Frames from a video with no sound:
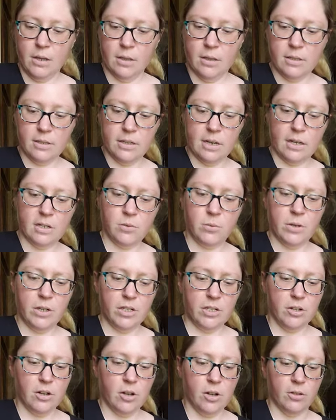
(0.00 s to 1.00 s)
This next one
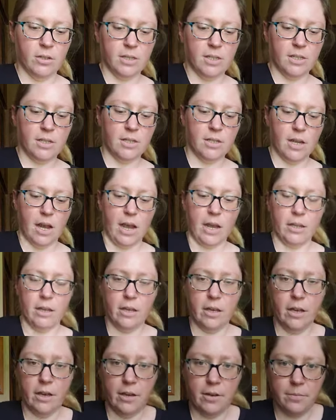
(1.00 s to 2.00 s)
is called
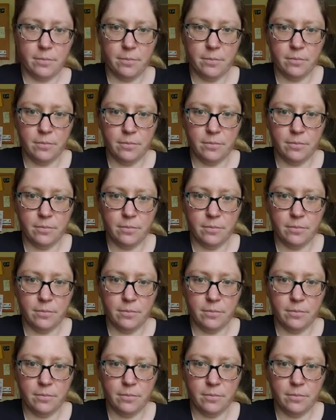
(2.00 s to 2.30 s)
Skyline.